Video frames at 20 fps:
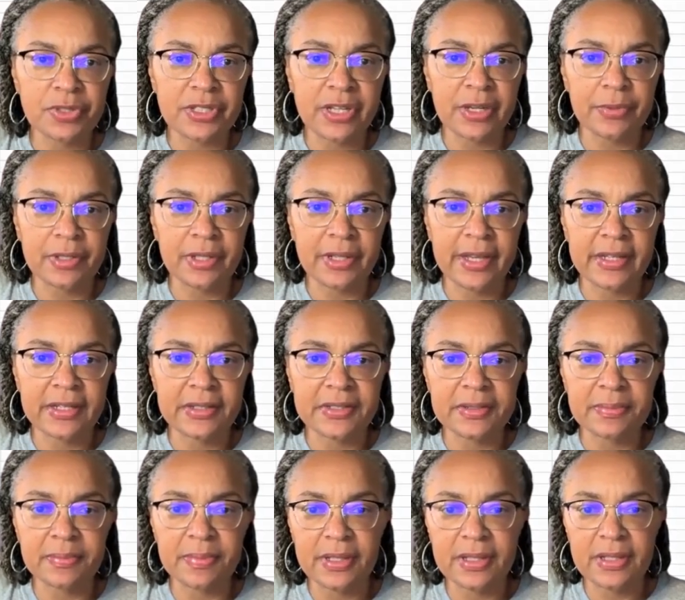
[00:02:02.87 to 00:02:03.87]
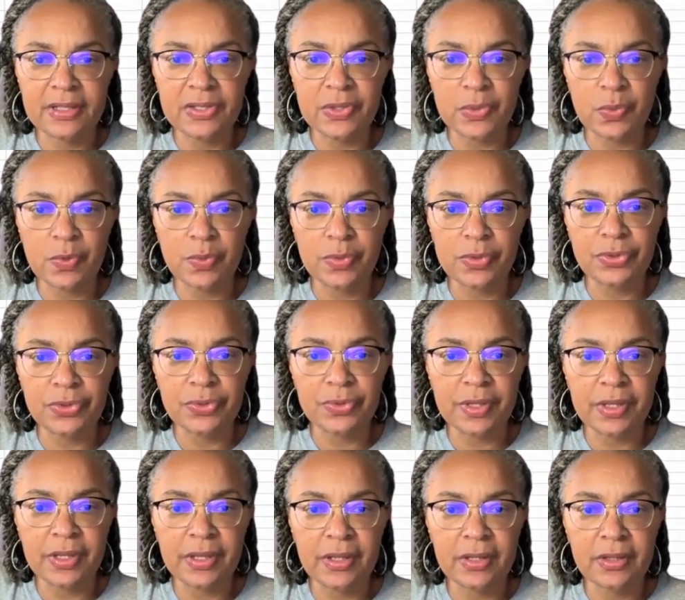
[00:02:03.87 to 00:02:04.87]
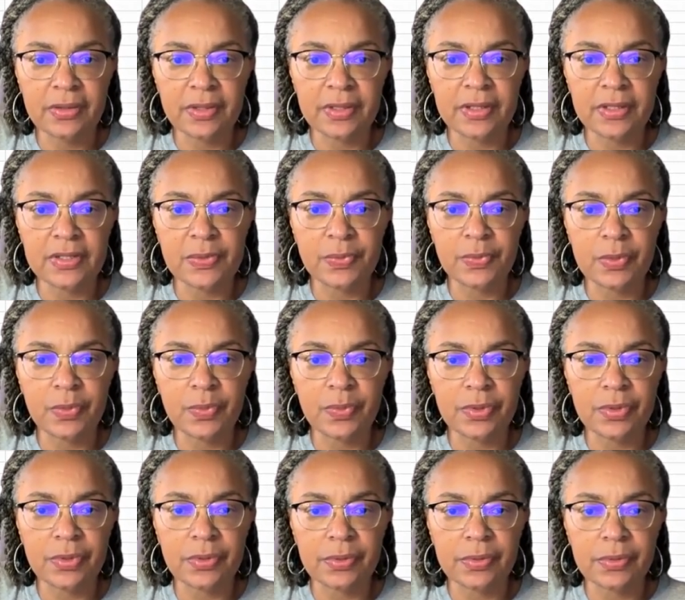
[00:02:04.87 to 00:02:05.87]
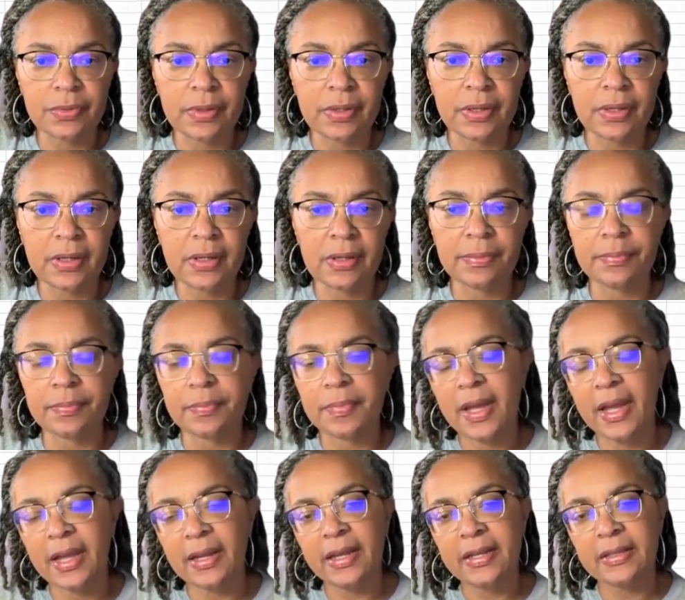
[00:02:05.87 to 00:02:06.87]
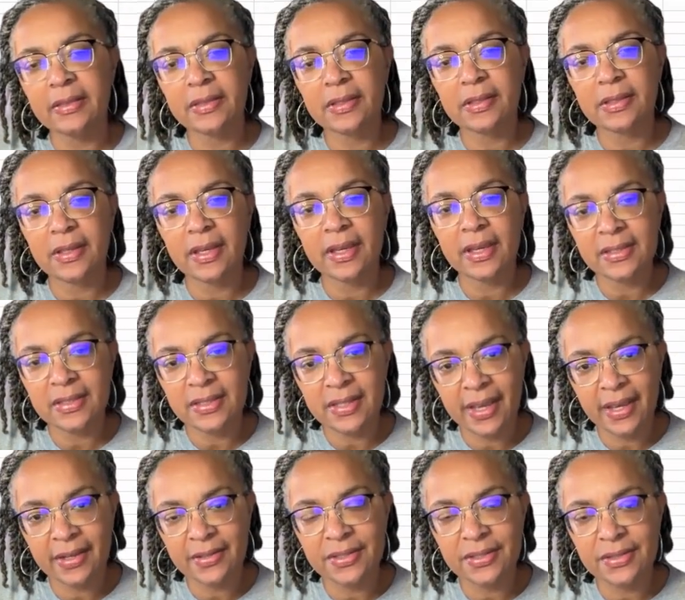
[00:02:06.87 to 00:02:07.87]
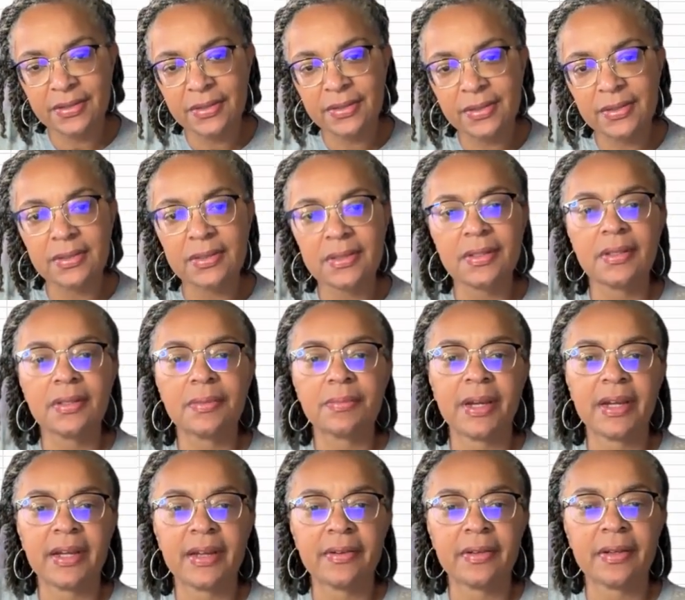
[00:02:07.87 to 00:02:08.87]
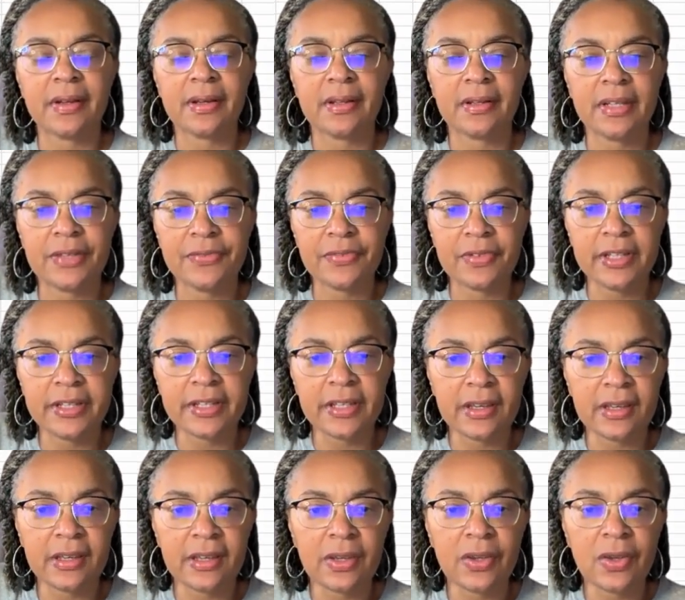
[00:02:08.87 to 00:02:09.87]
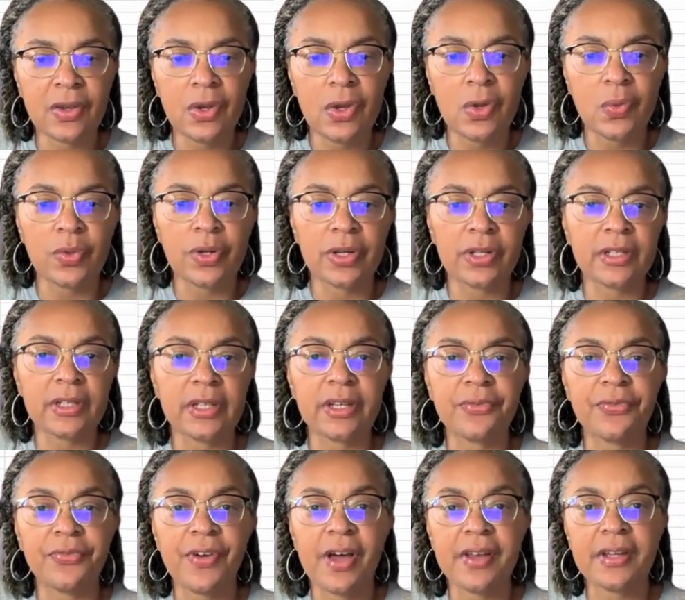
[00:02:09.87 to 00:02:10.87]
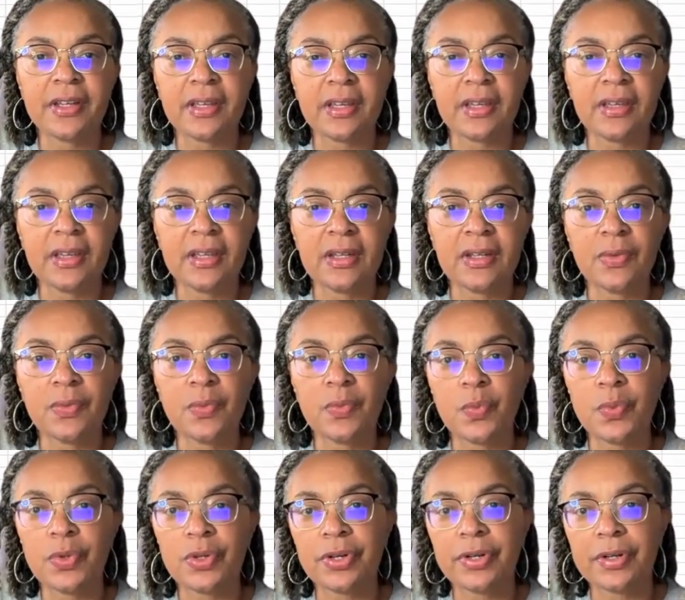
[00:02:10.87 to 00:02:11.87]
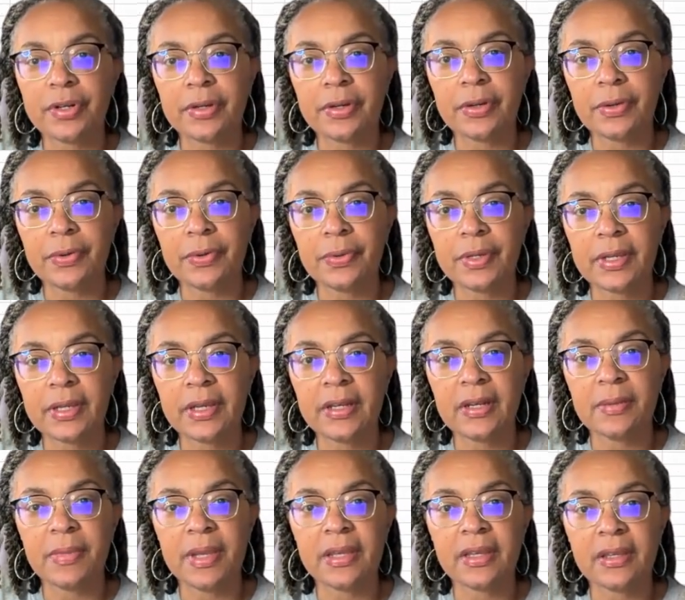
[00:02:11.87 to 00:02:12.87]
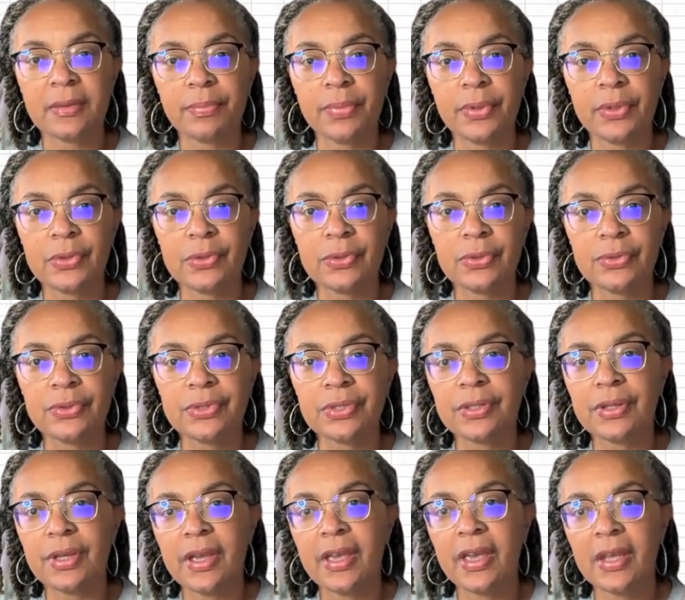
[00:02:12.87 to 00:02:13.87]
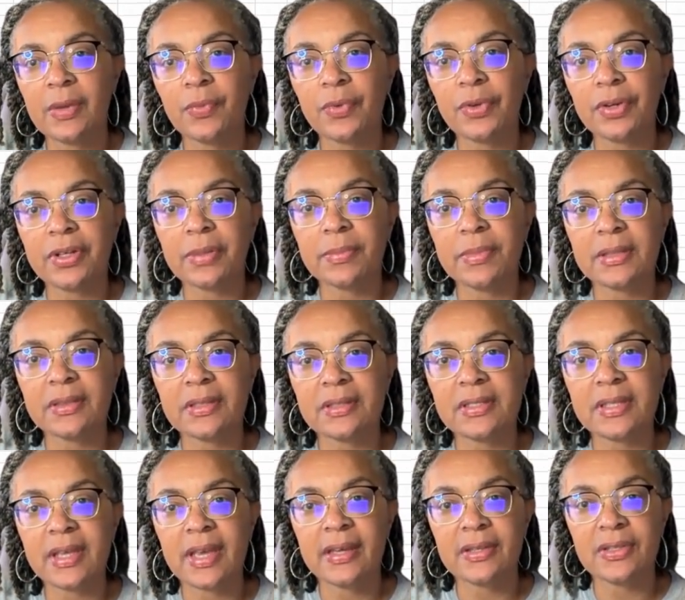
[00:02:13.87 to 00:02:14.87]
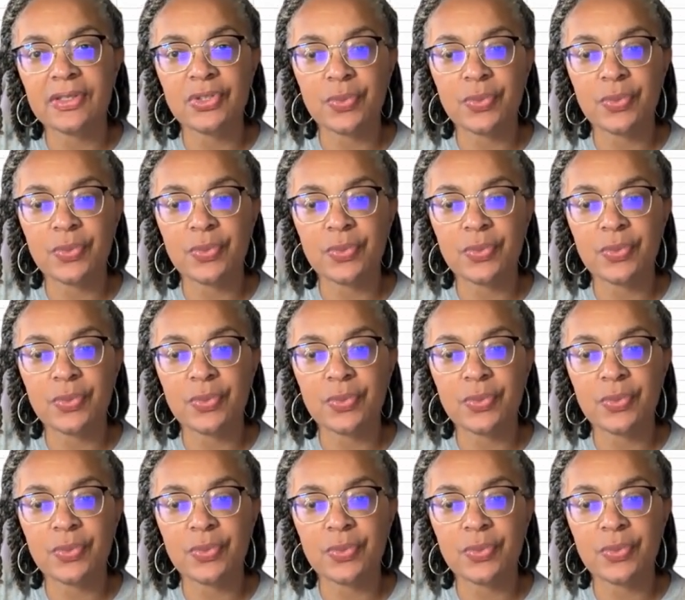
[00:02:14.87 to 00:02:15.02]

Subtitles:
as I would like it to be. So what we'll do here is we will highlight the x-axis by left clicking. We're going to click font again. We're going to go again and make it bold, and we're going to make the size